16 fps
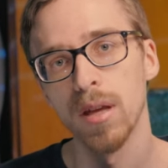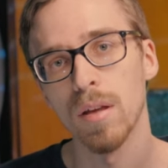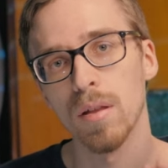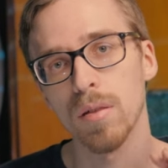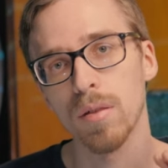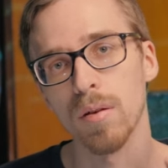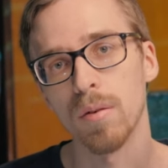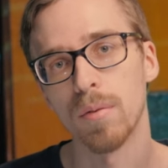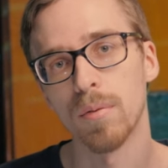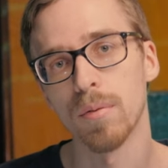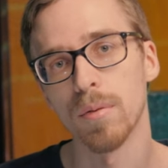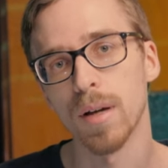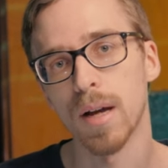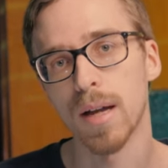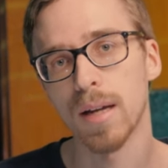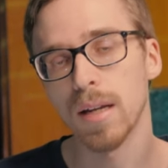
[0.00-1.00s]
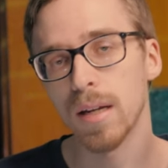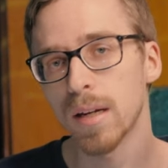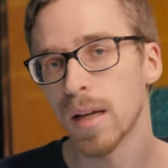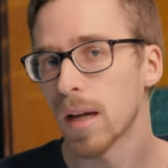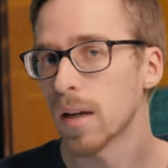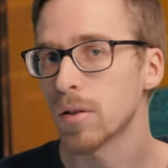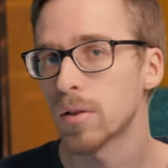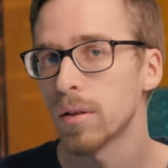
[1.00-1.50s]
So I didn't
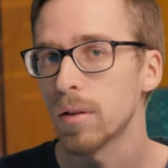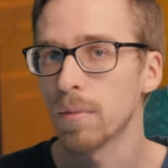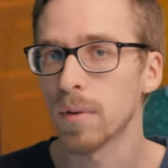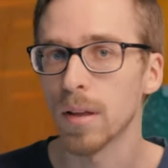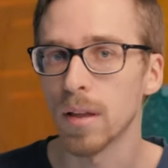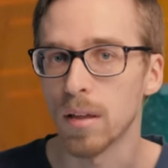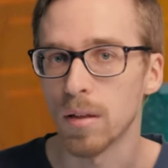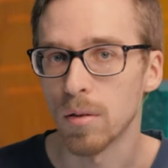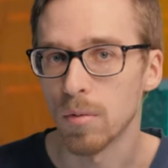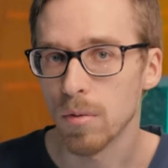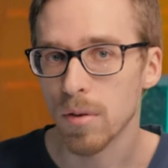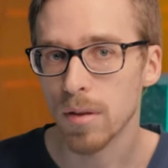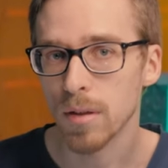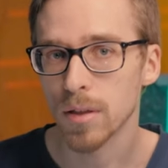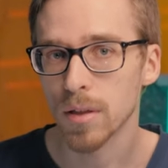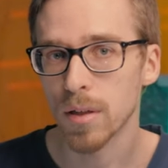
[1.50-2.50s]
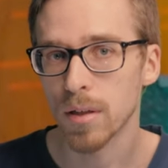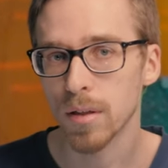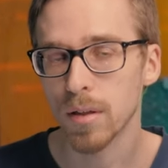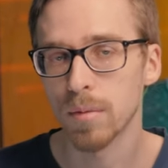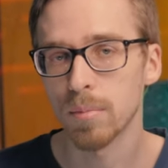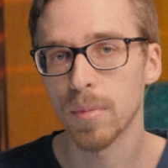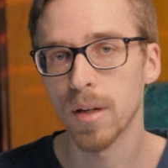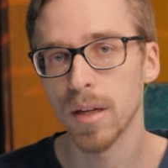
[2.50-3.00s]
actually really use the
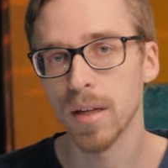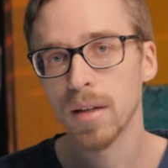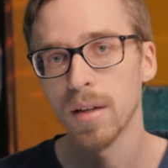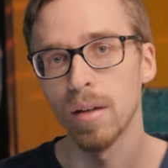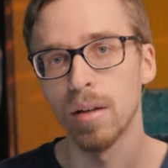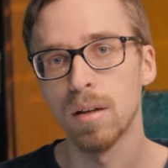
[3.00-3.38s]
shotgun mic,